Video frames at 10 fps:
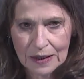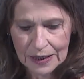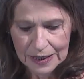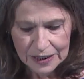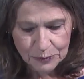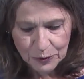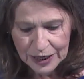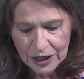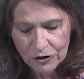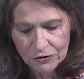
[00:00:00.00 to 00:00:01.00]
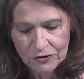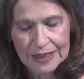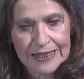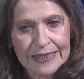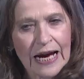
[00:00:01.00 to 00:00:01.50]
is breaking through the
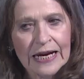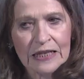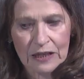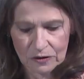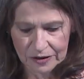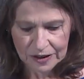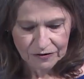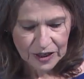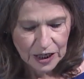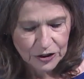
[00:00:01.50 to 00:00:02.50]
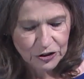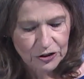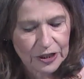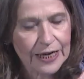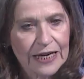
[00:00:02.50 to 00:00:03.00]
silos of culture
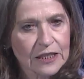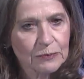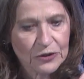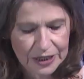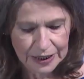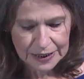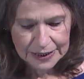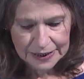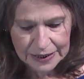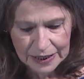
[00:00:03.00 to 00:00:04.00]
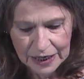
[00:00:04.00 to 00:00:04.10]
and expertise